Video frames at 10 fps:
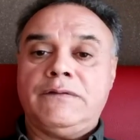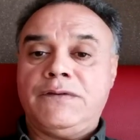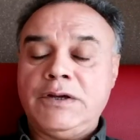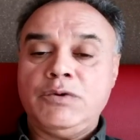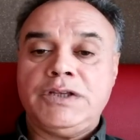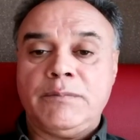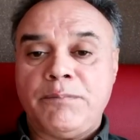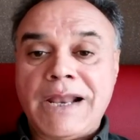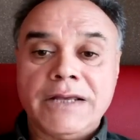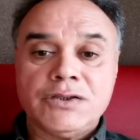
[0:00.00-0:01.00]
fluid
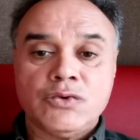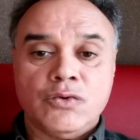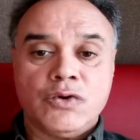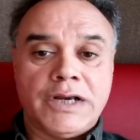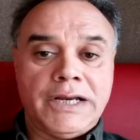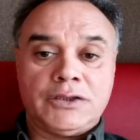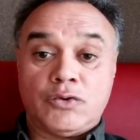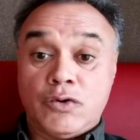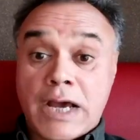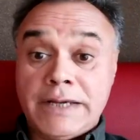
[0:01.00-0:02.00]
imbalance or
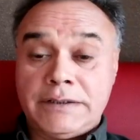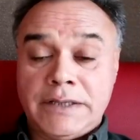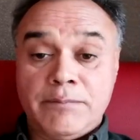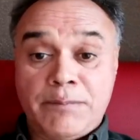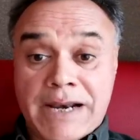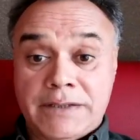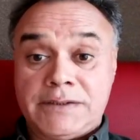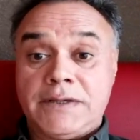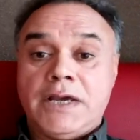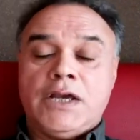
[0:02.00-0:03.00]
electrolyte
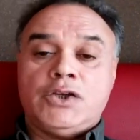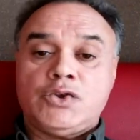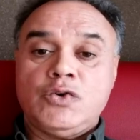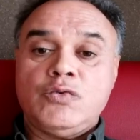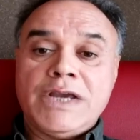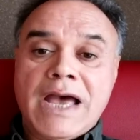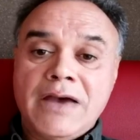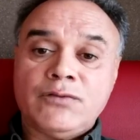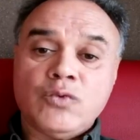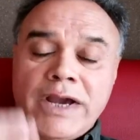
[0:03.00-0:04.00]
imbalance. So we
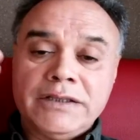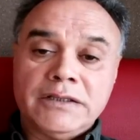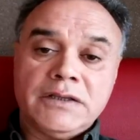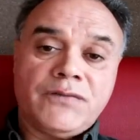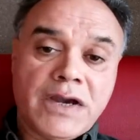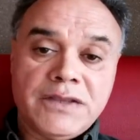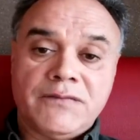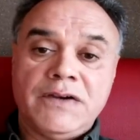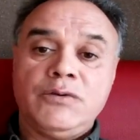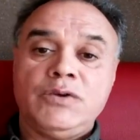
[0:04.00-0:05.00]
have to identify the
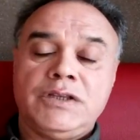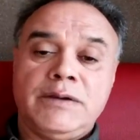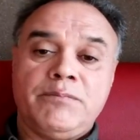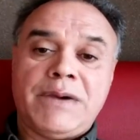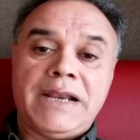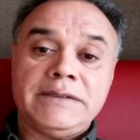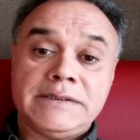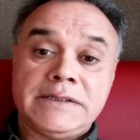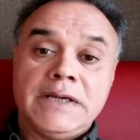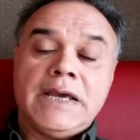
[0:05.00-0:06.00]
fluid
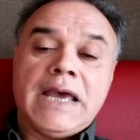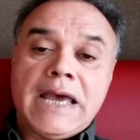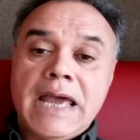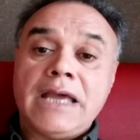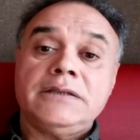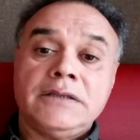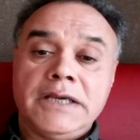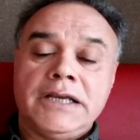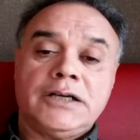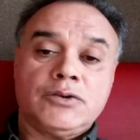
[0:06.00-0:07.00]
imbalance and
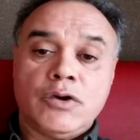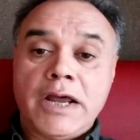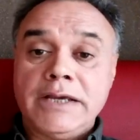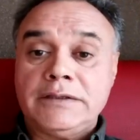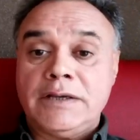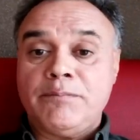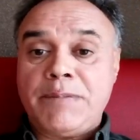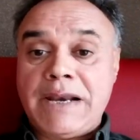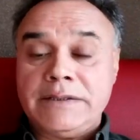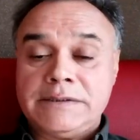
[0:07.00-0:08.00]
the electrolyte
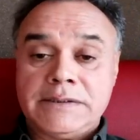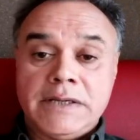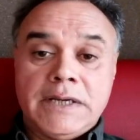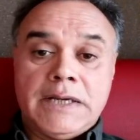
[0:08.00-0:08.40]
imbalance